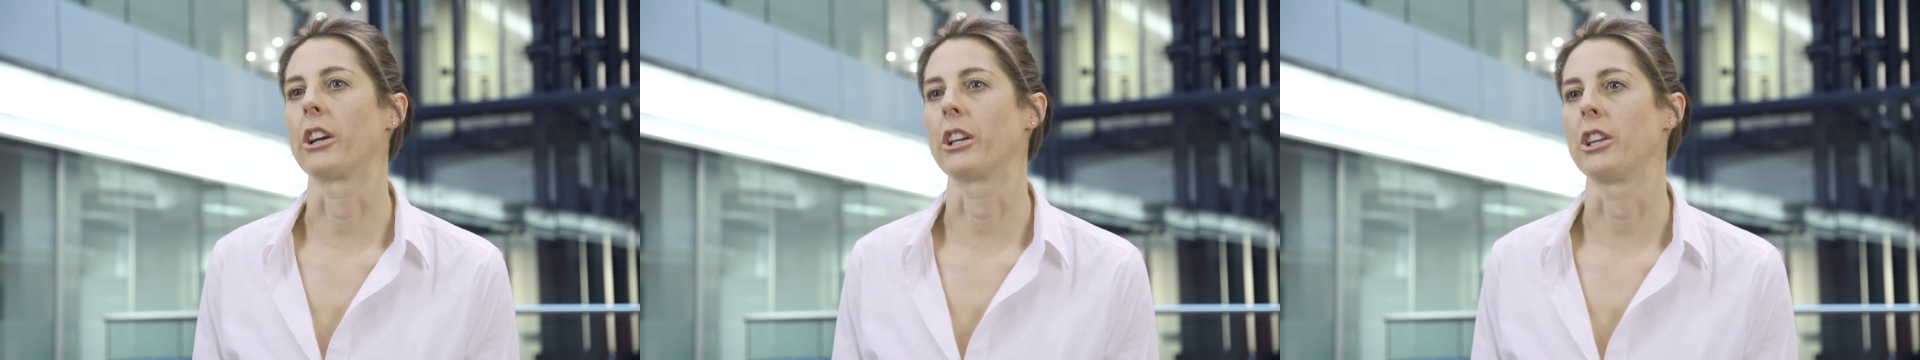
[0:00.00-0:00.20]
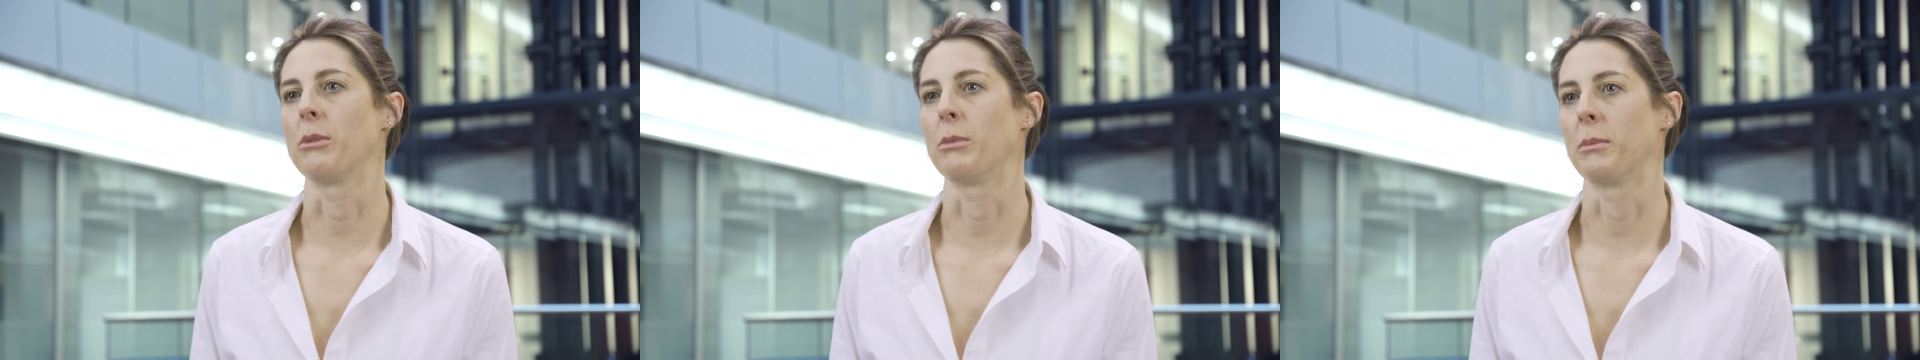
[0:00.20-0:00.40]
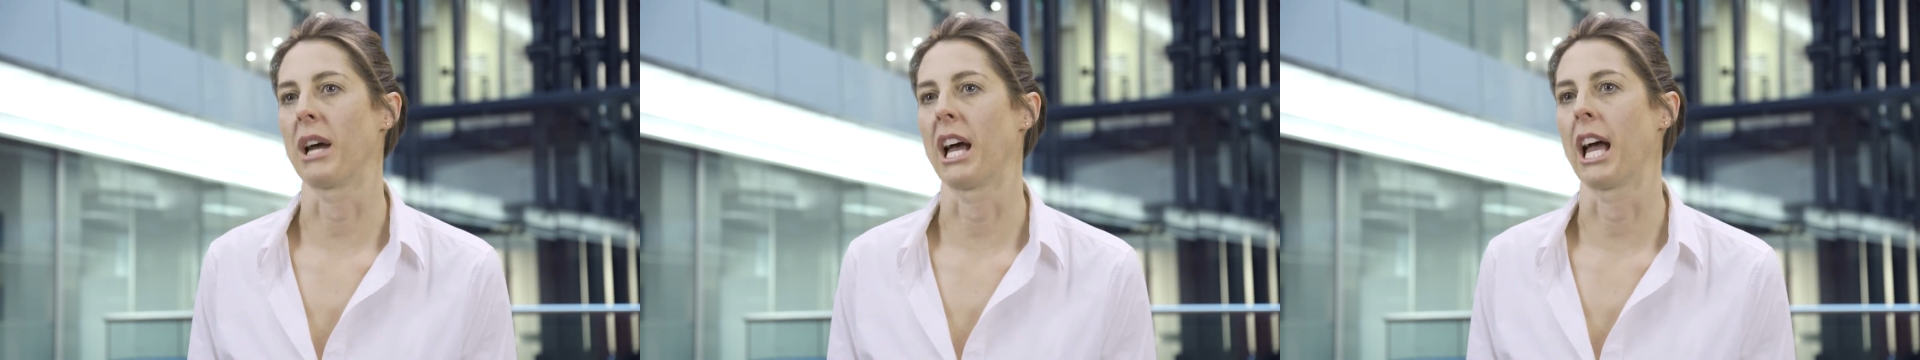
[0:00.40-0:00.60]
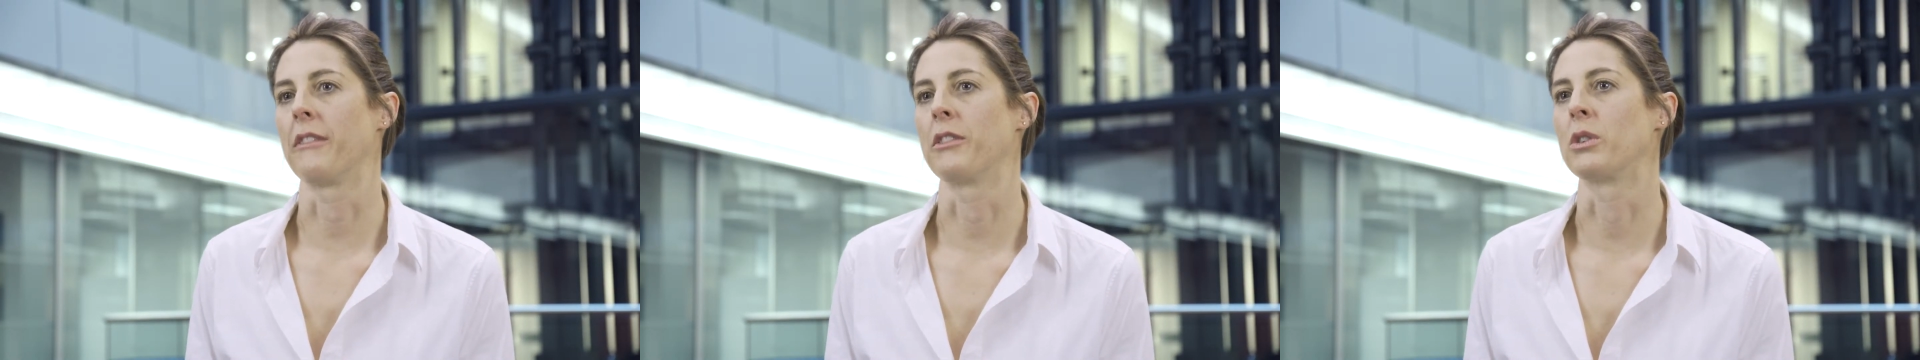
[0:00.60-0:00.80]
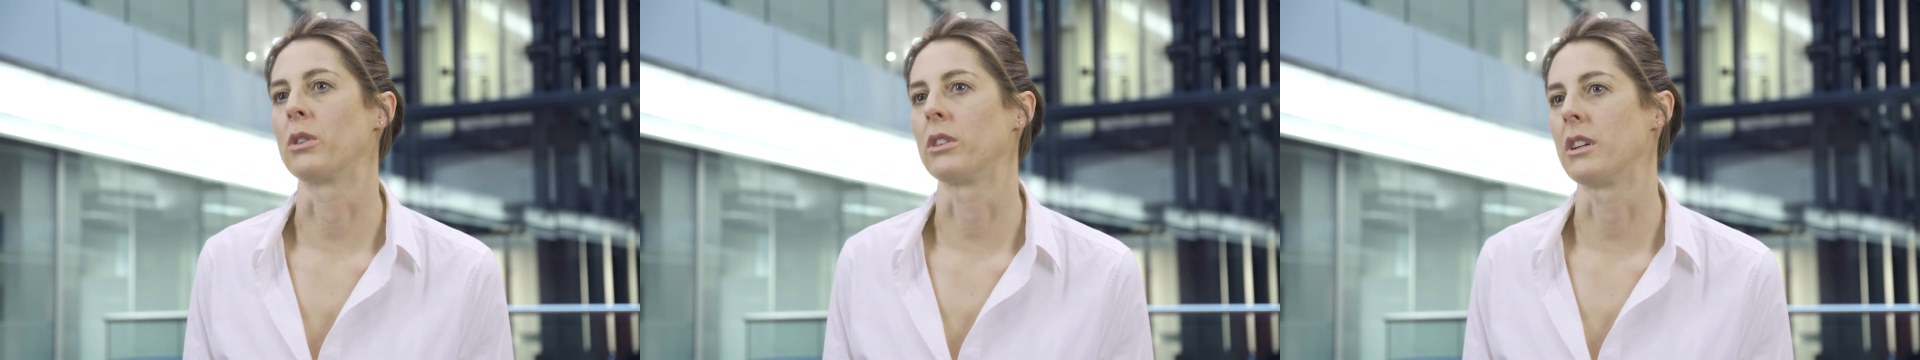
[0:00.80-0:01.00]
human
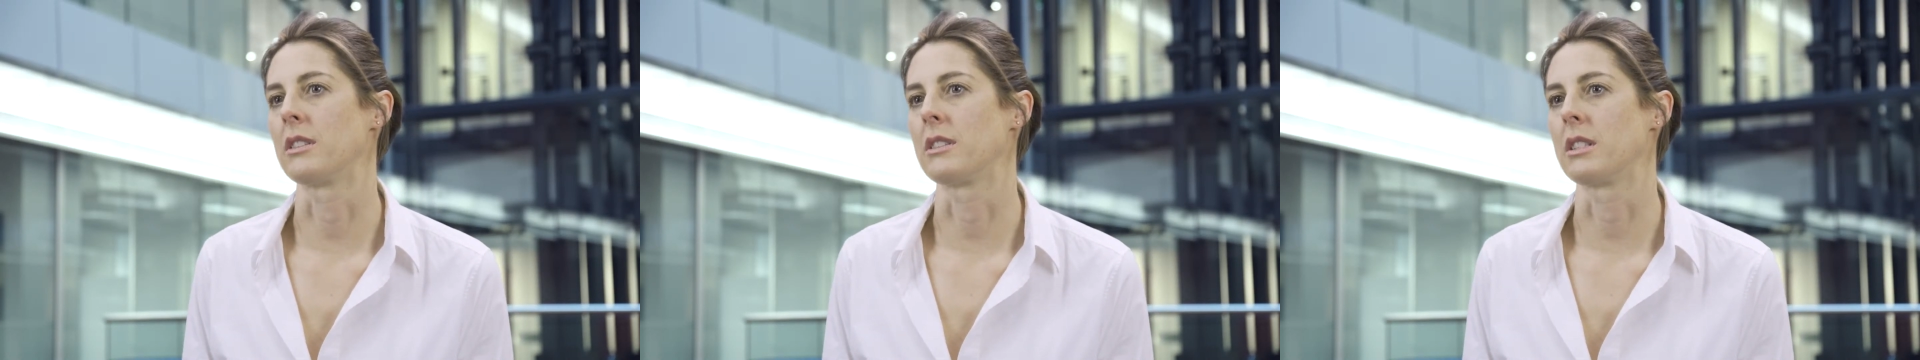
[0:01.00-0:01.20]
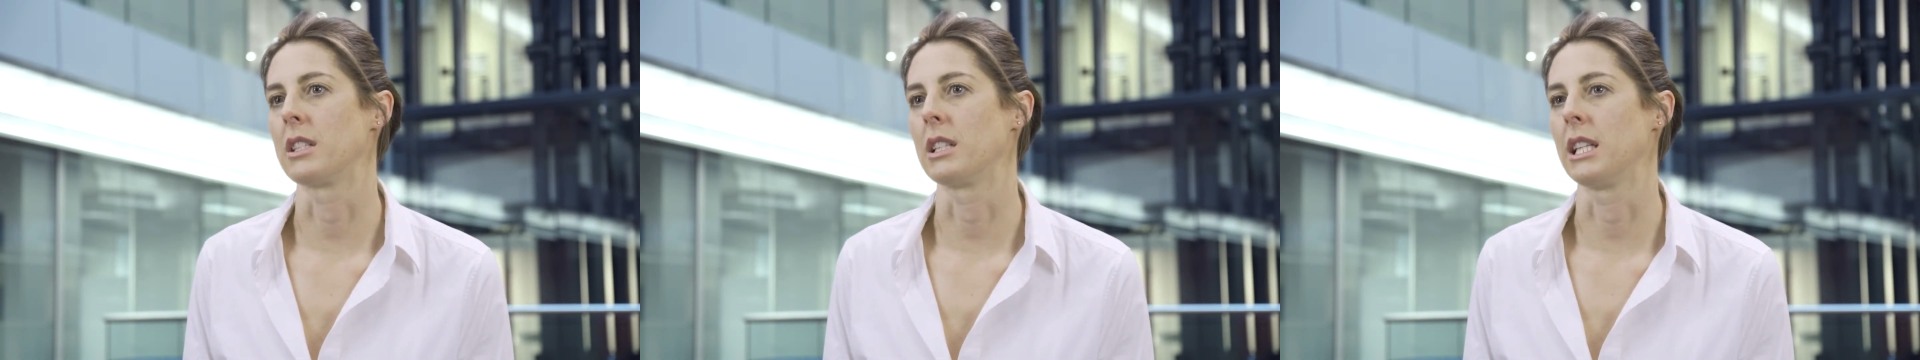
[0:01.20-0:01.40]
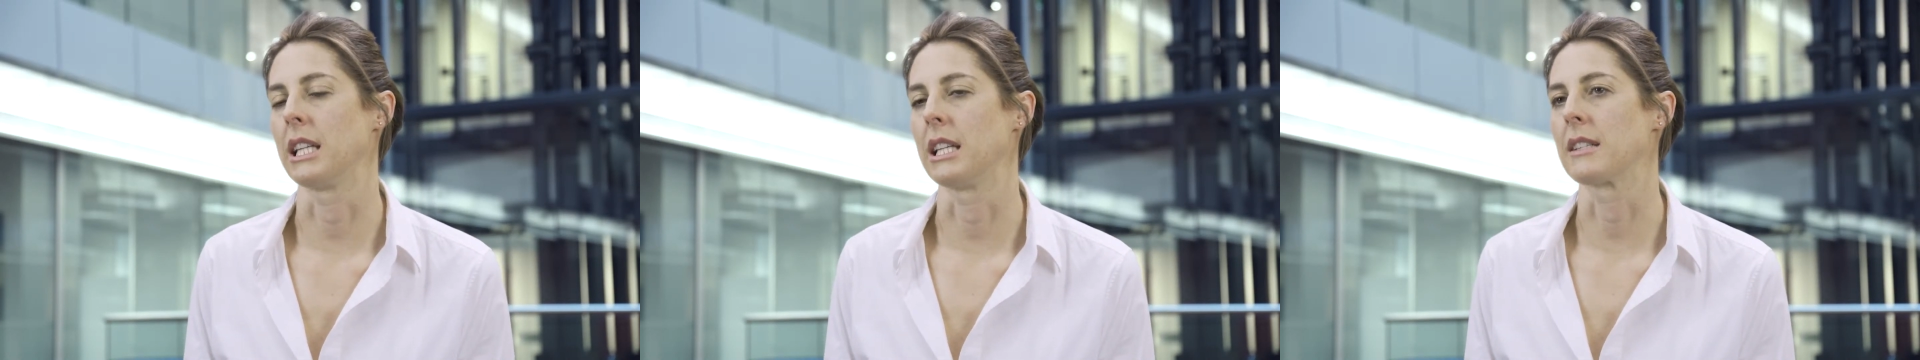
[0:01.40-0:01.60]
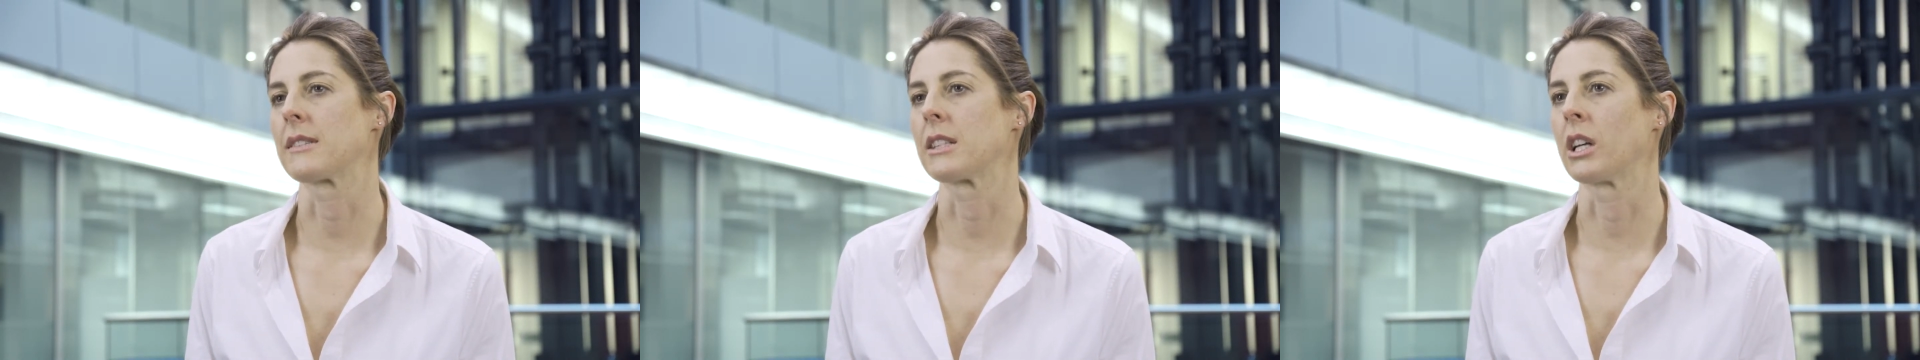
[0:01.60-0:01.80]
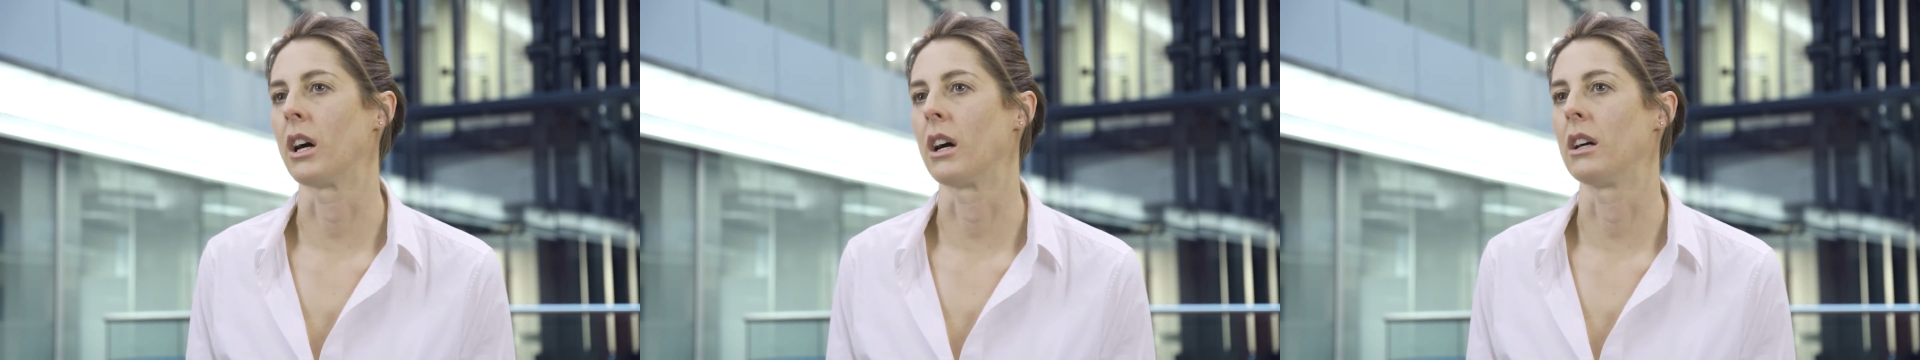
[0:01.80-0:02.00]
behaviour all those
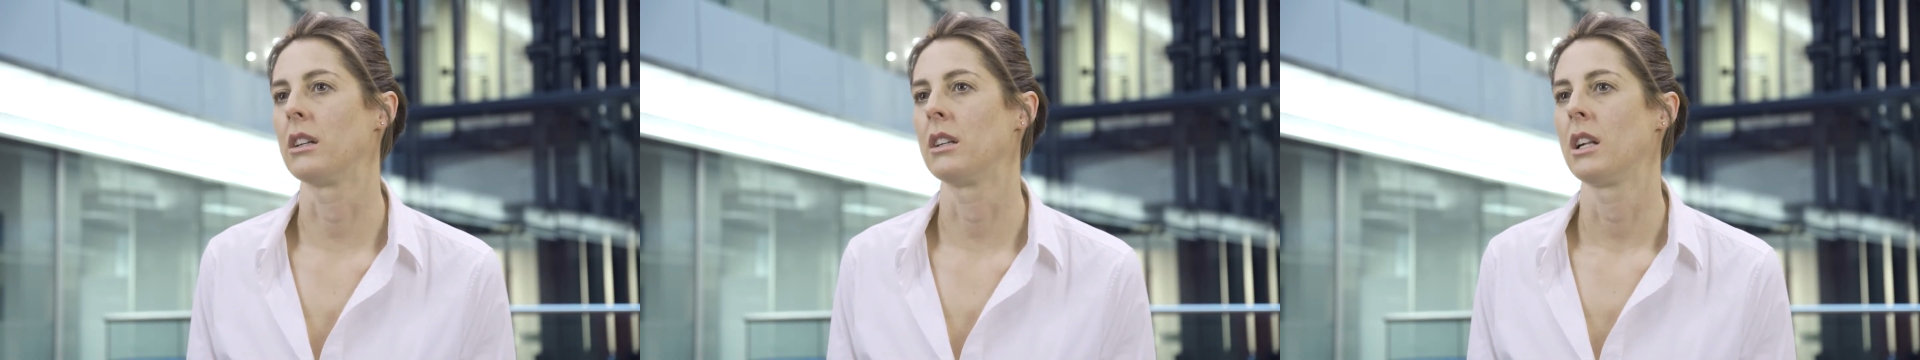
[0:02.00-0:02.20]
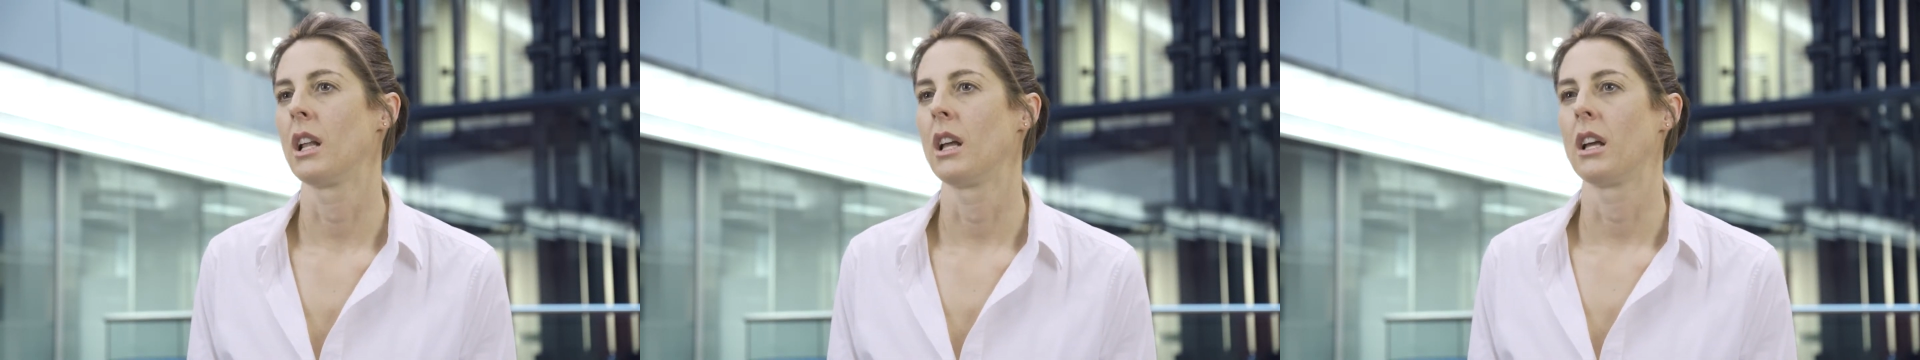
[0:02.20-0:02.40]
years ago,